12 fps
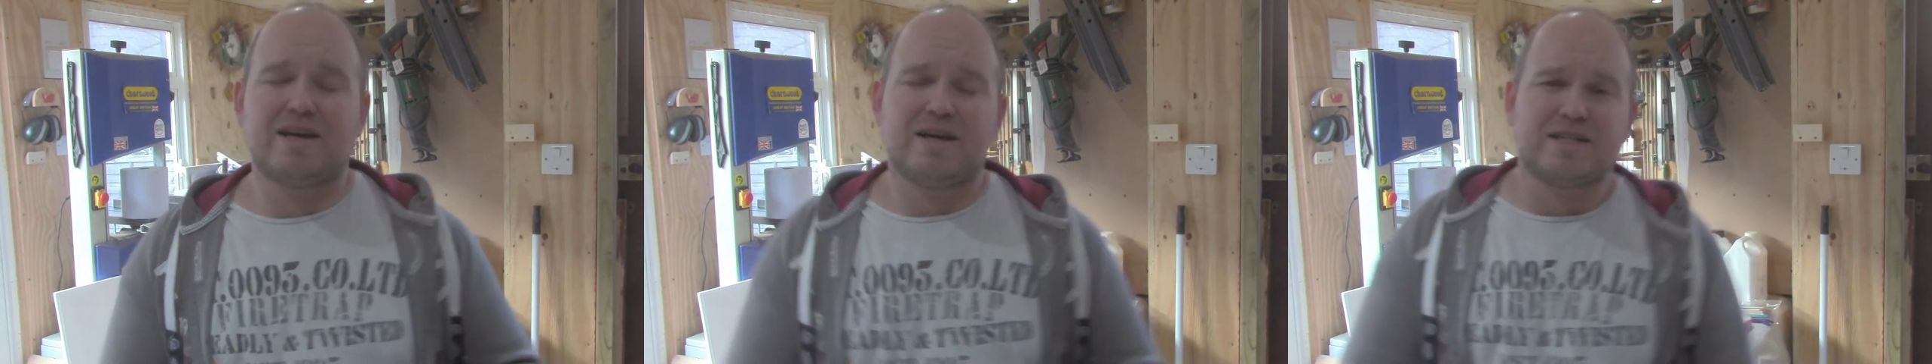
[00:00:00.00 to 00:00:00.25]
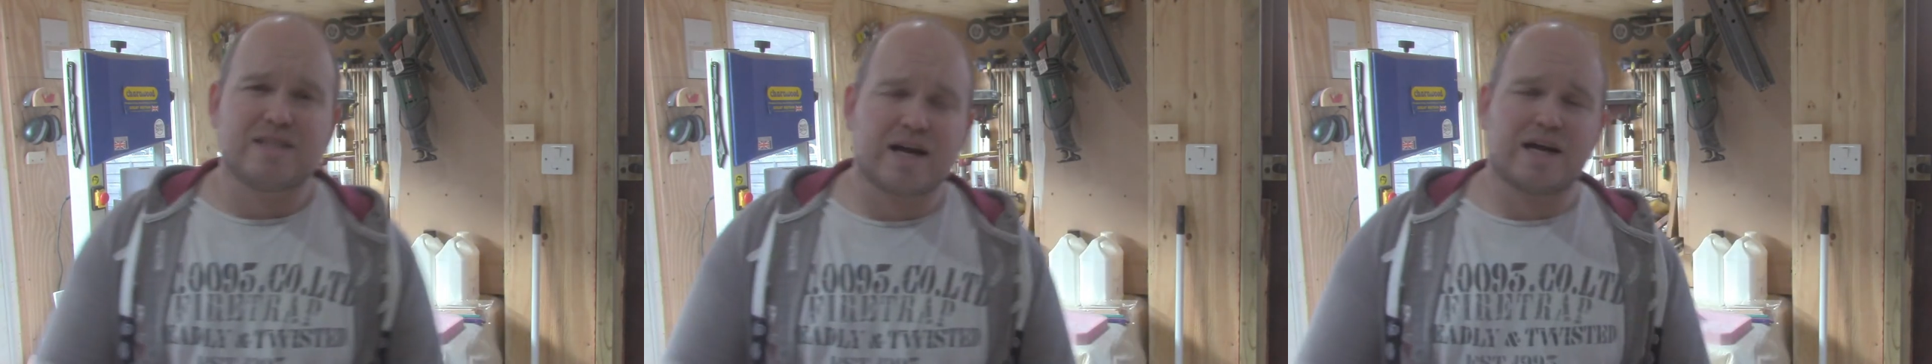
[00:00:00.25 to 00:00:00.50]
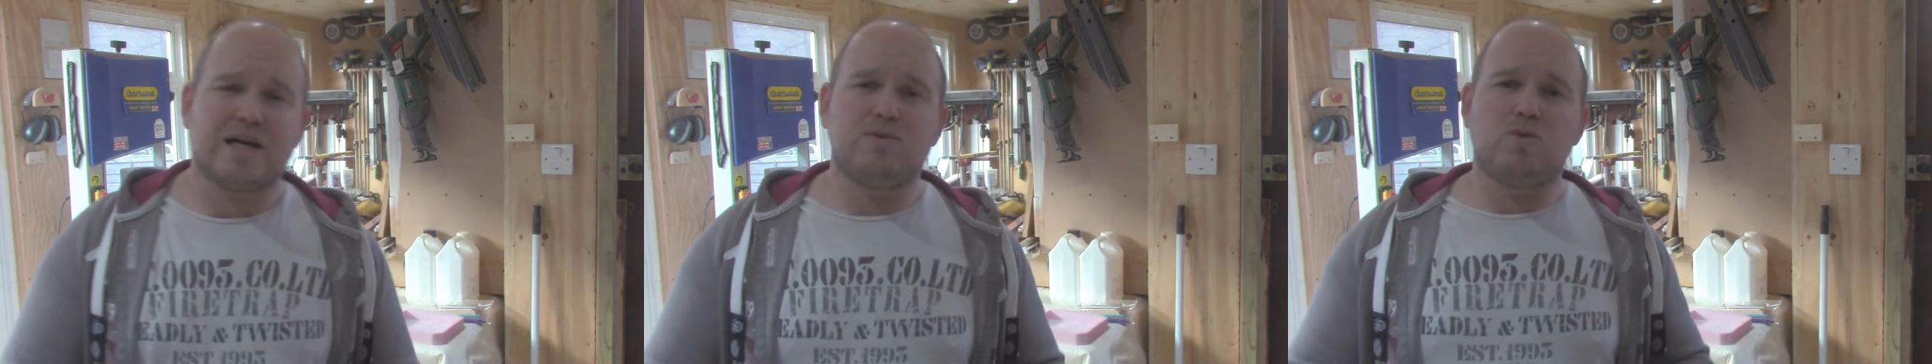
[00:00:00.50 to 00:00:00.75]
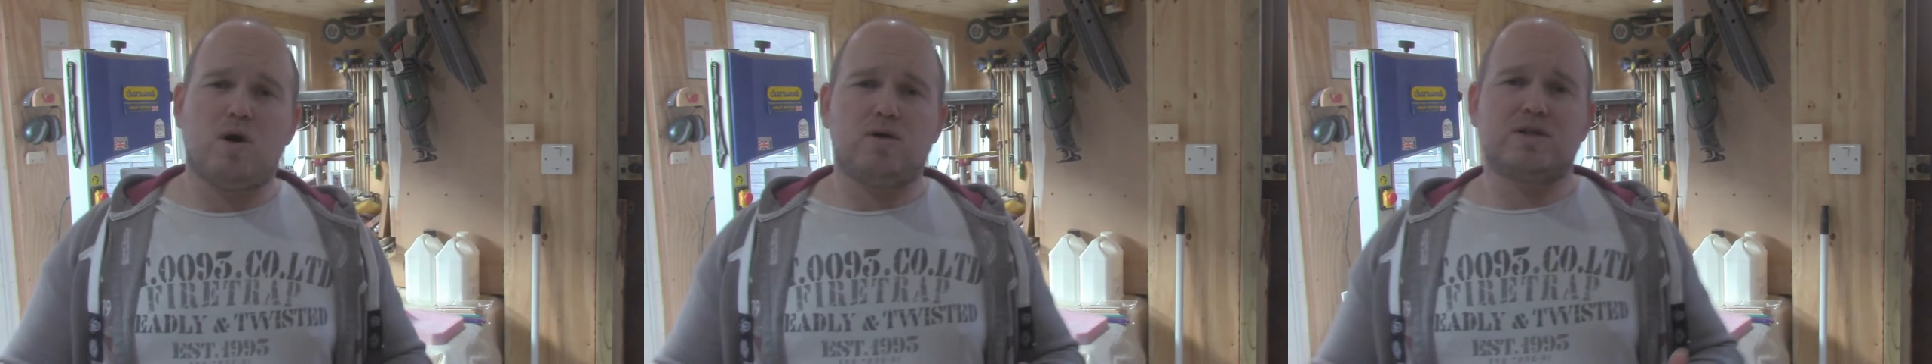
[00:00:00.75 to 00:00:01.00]
exactly
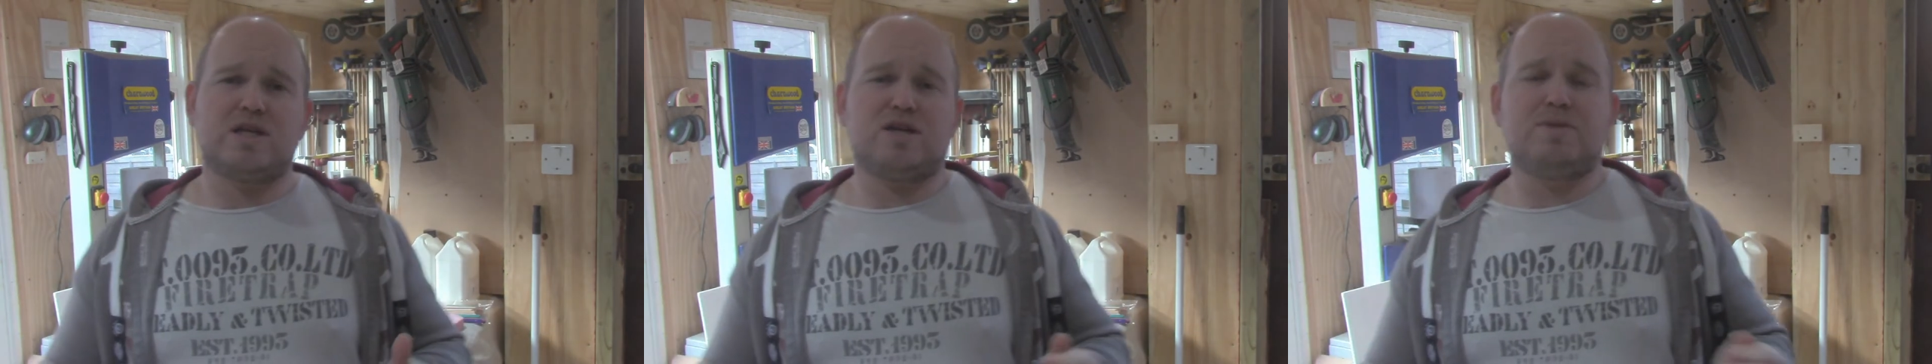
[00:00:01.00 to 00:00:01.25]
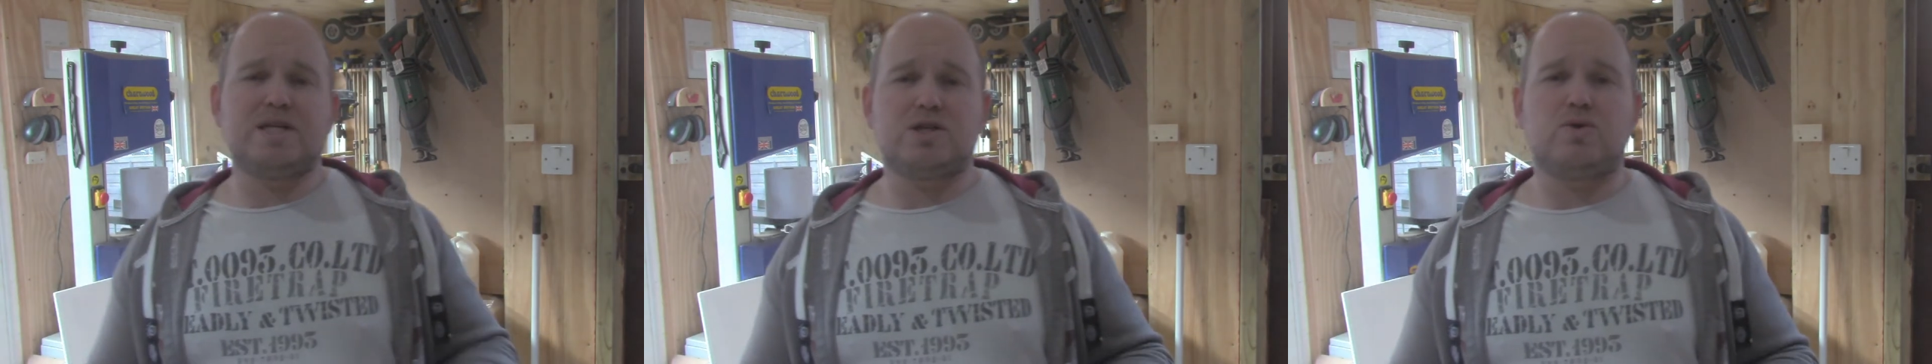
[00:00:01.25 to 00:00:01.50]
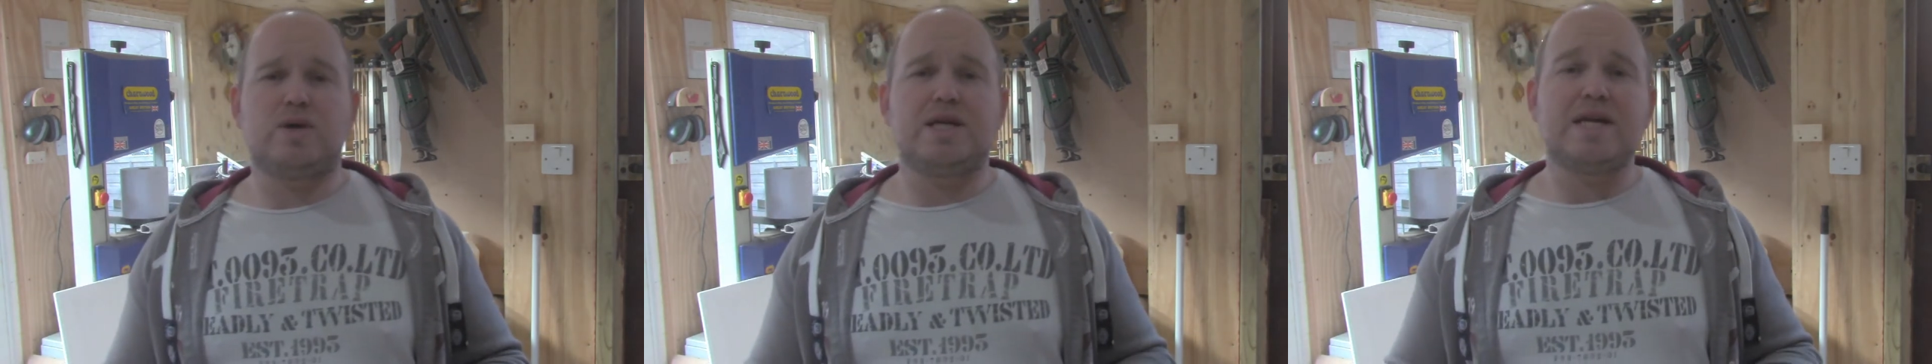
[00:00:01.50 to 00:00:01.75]
what I was going to be doing